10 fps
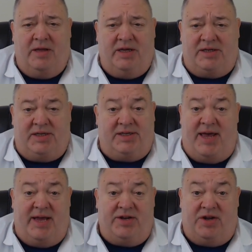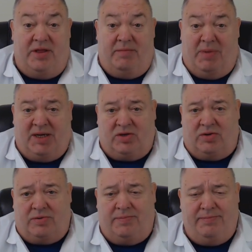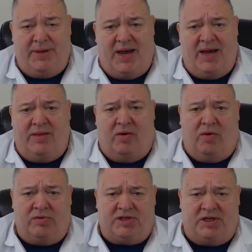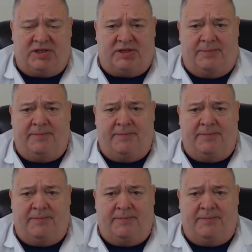This is the engine, the muscle behind the whole system.